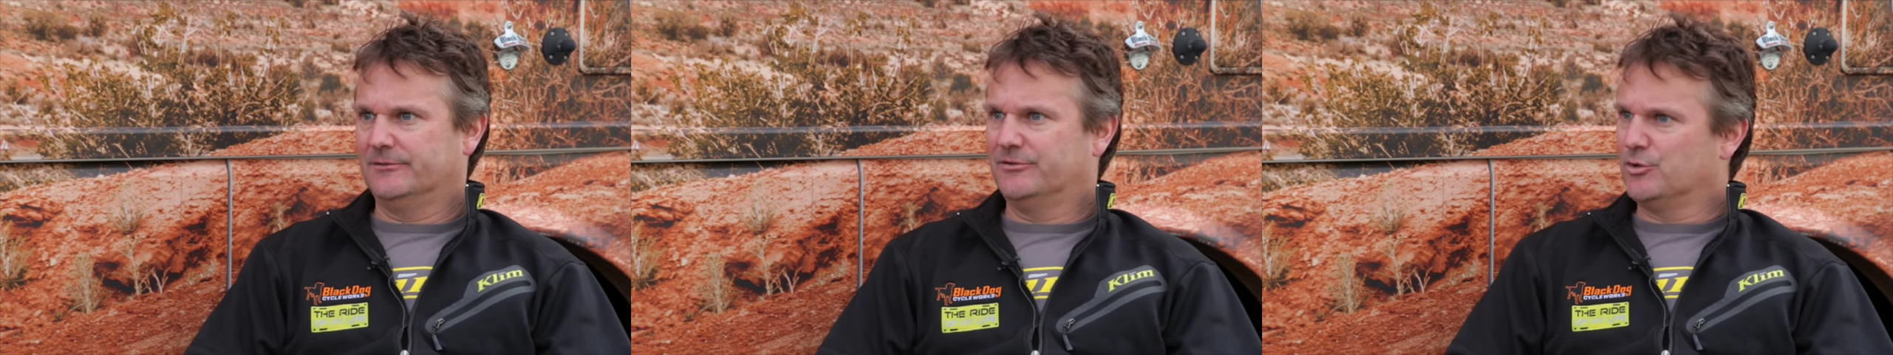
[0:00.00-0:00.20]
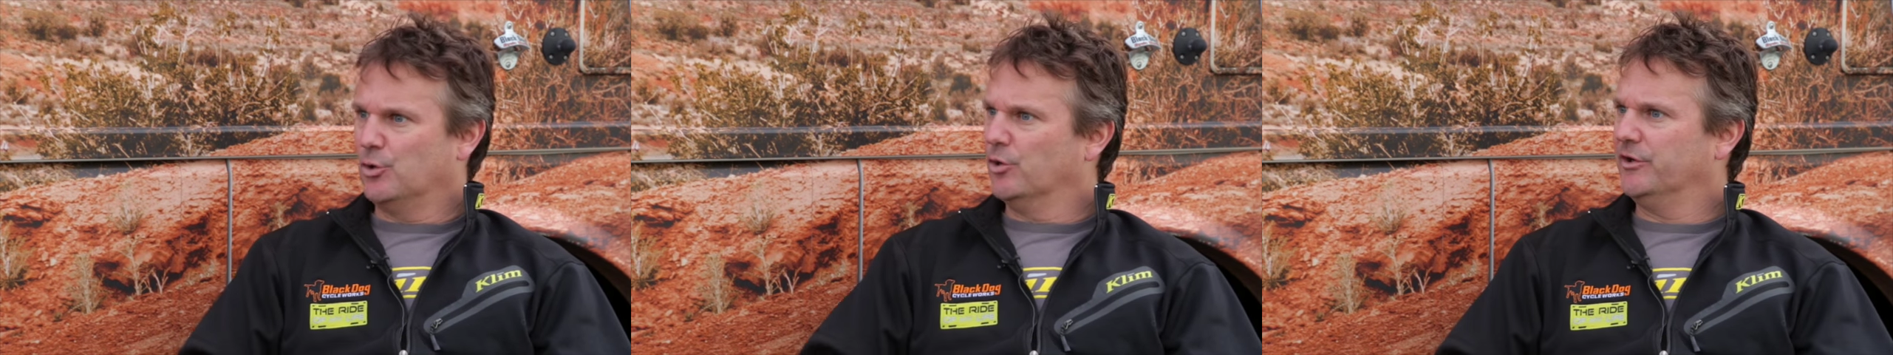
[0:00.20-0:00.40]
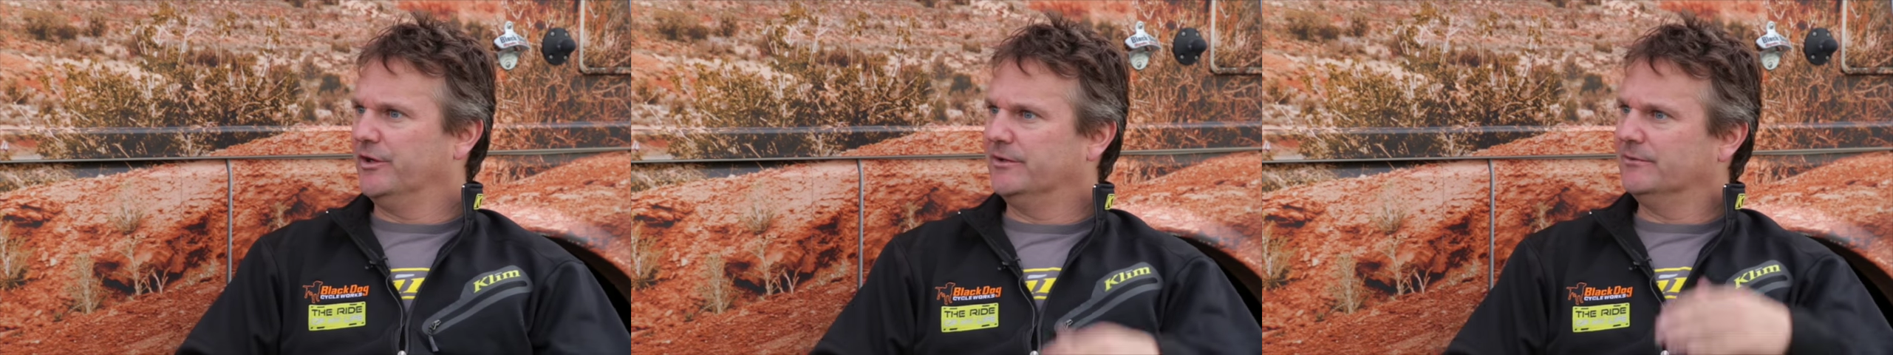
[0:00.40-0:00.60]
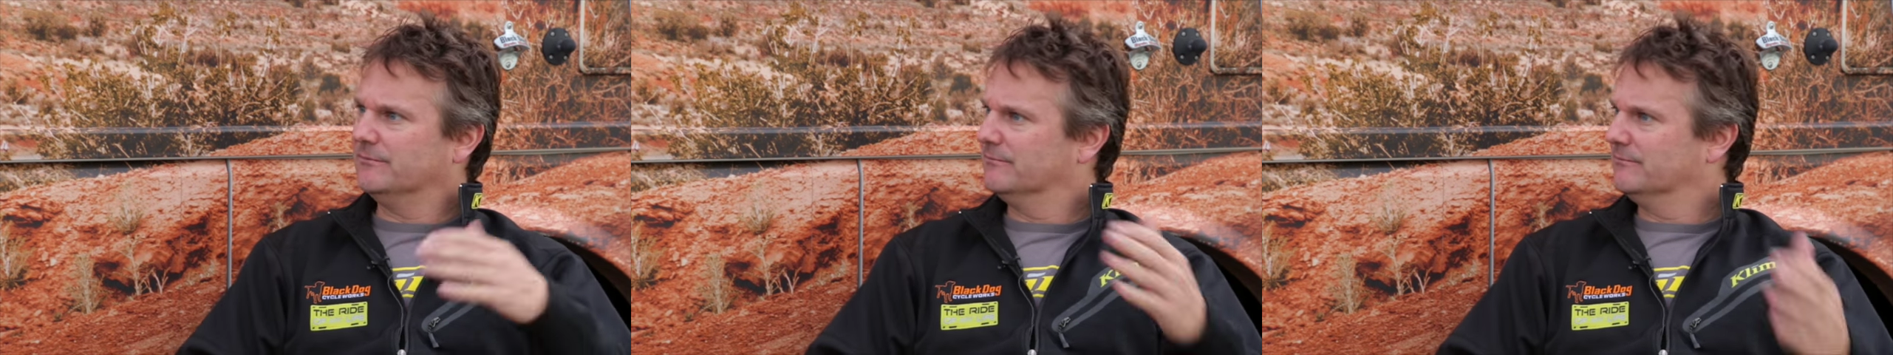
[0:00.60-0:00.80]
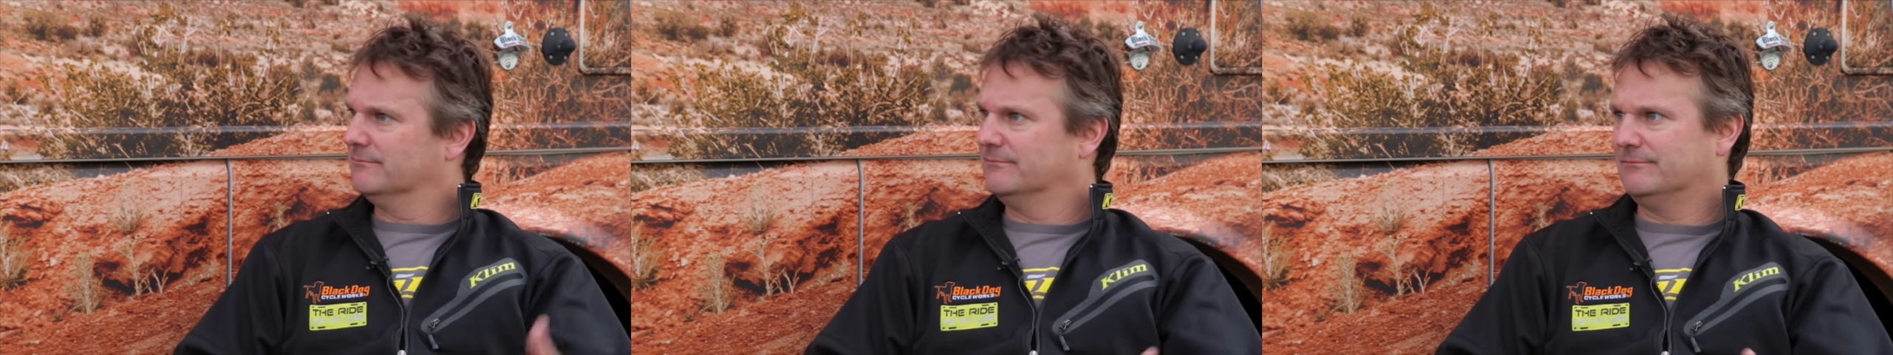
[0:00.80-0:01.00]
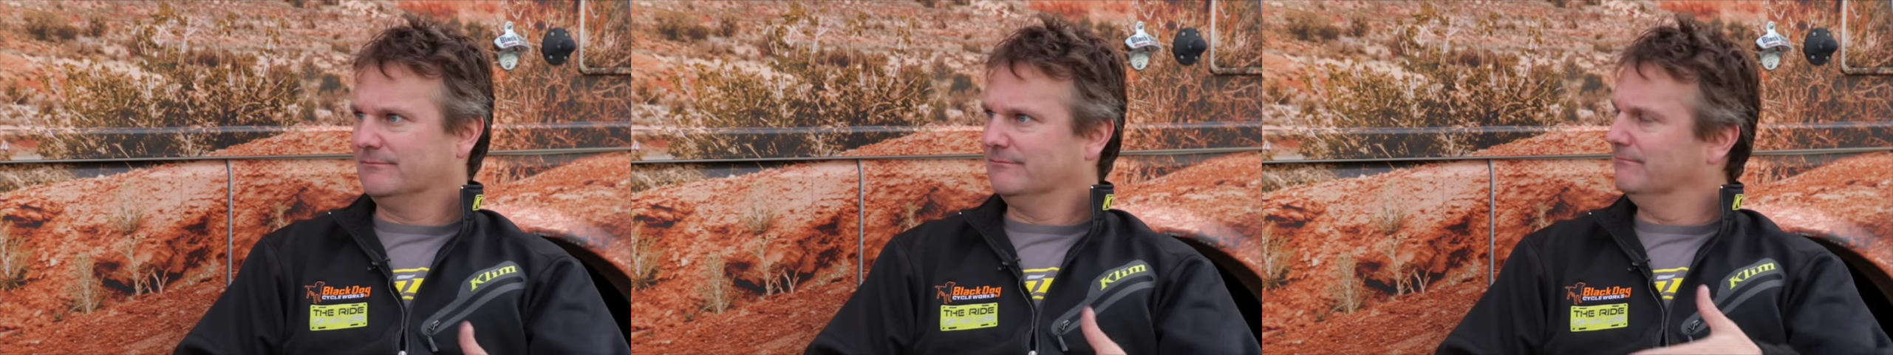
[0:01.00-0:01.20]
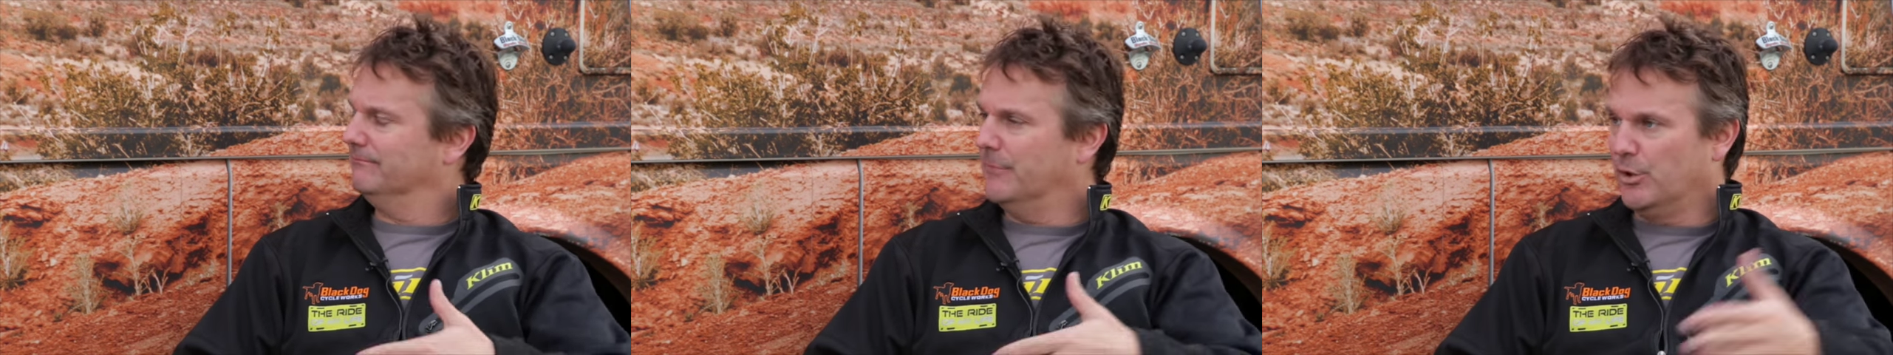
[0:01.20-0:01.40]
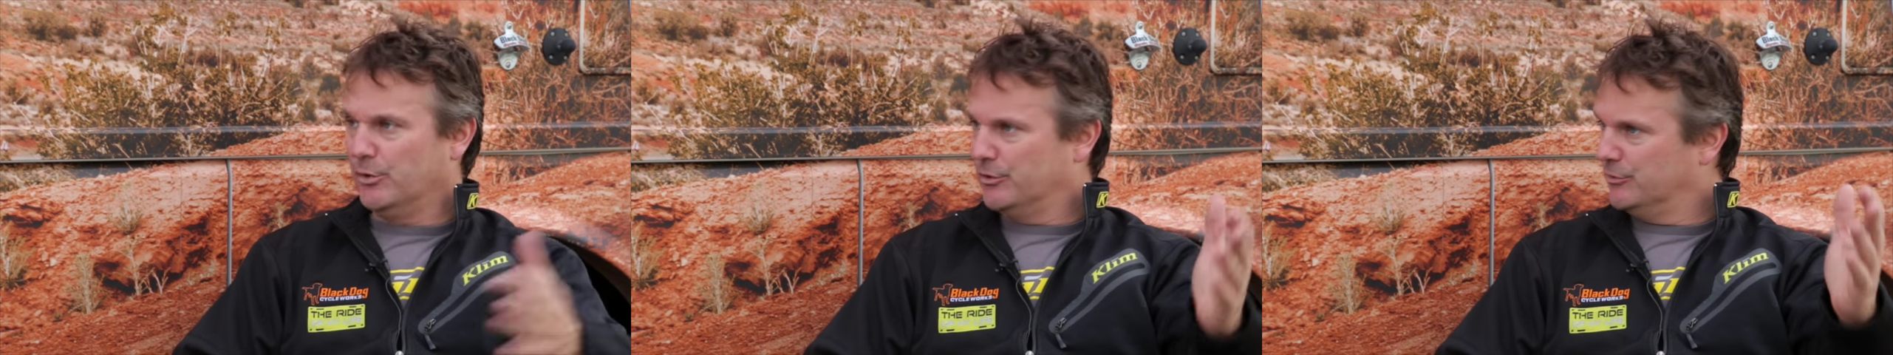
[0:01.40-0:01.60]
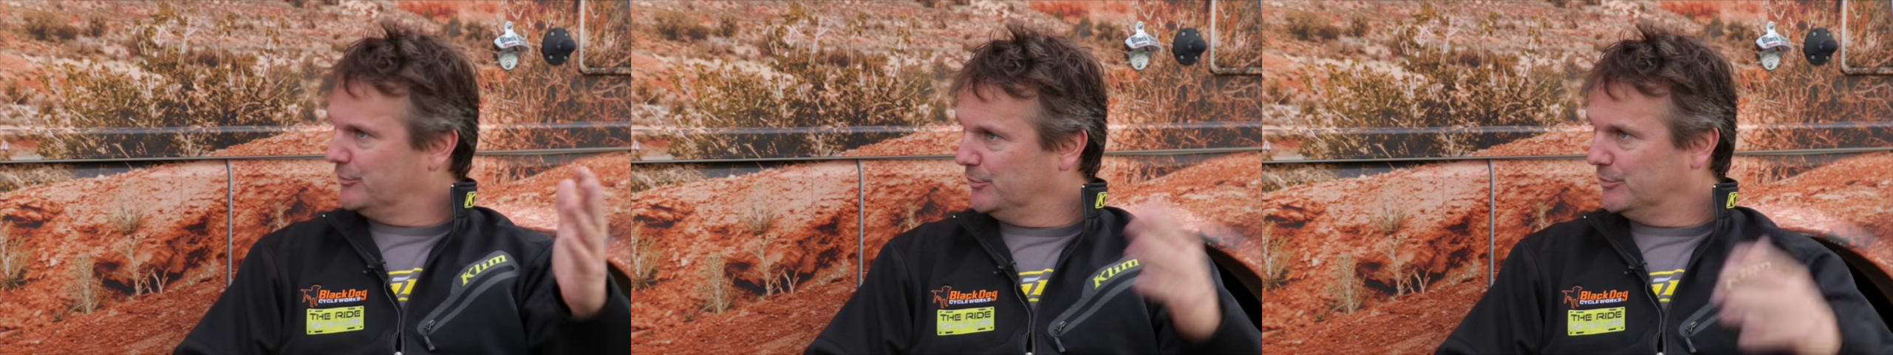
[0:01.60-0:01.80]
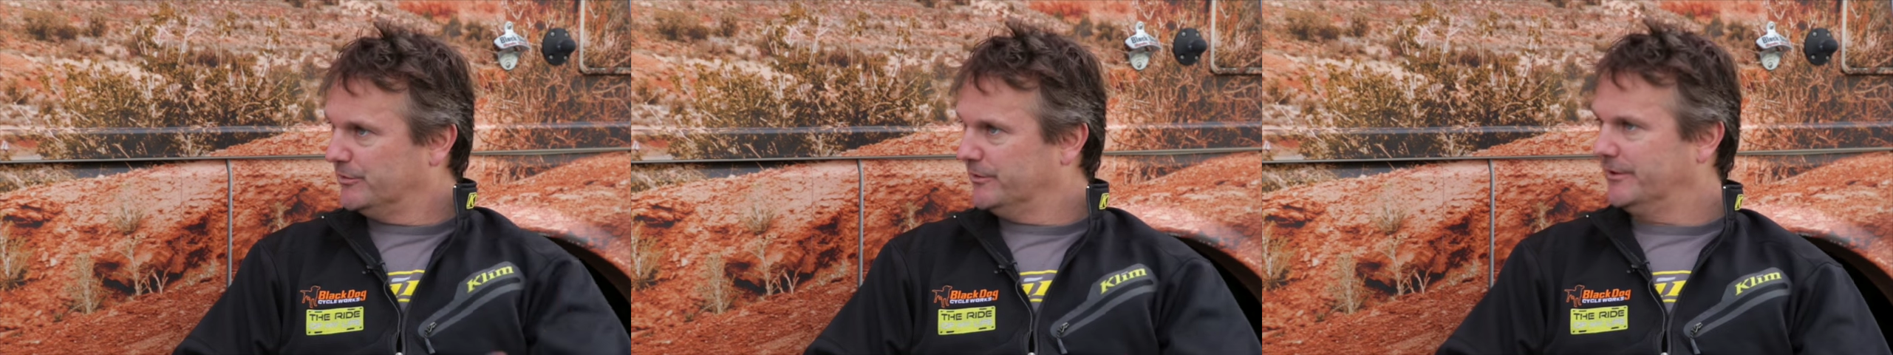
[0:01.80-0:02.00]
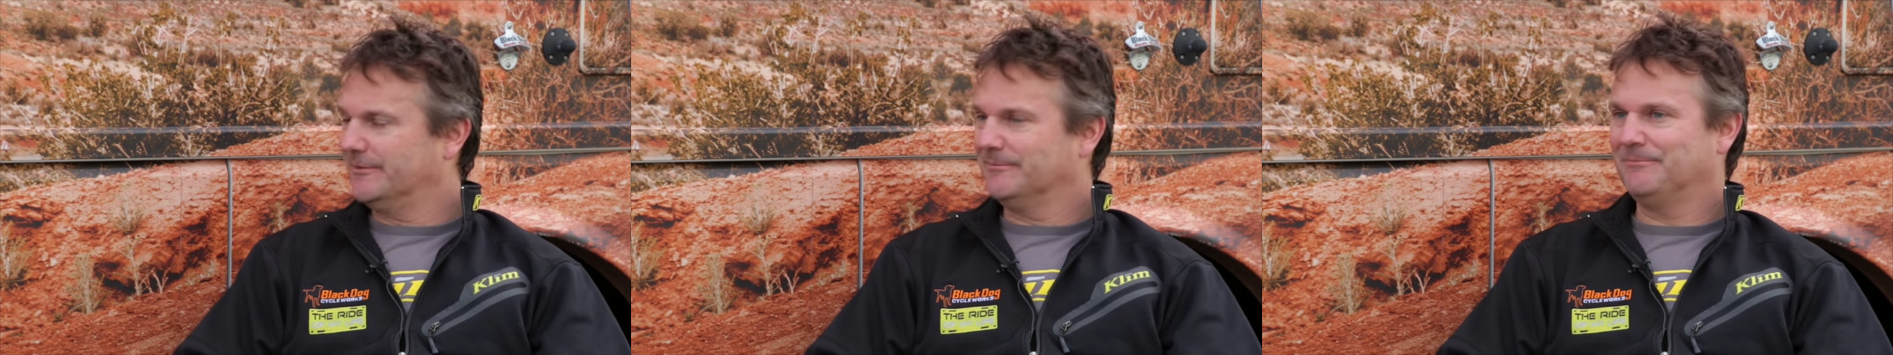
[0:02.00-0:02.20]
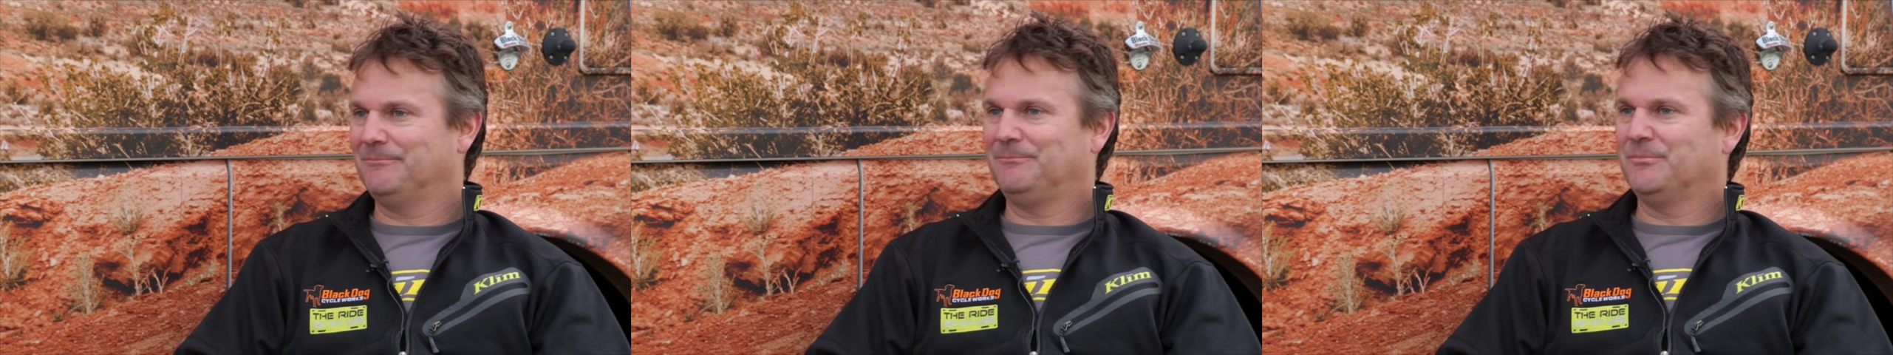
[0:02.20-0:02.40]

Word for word: touring, moto touring,